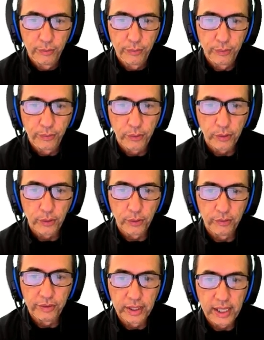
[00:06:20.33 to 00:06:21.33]
4
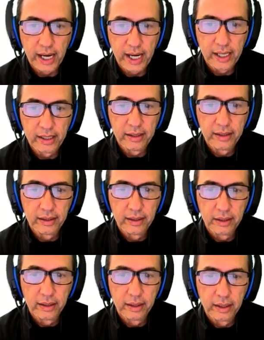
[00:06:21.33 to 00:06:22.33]
over 9
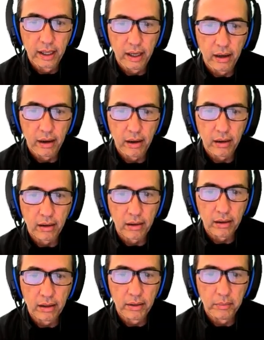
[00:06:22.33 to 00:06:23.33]

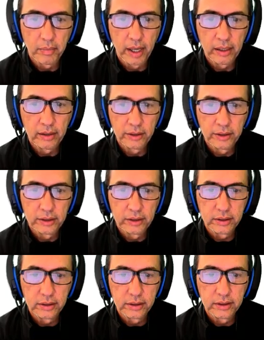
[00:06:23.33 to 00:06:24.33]
R minus
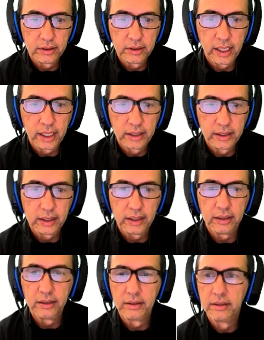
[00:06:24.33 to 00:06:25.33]
19.
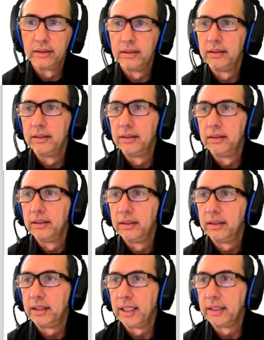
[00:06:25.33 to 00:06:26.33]

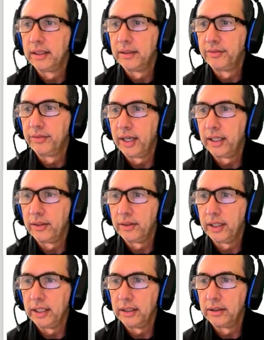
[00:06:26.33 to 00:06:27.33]
That's the final
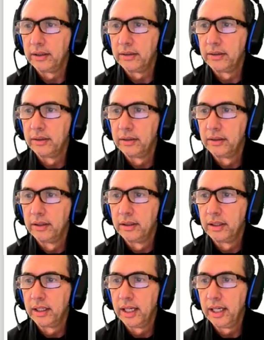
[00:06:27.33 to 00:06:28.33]
answer.
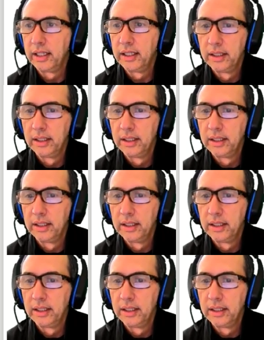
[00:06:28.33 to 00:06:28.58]
Okay?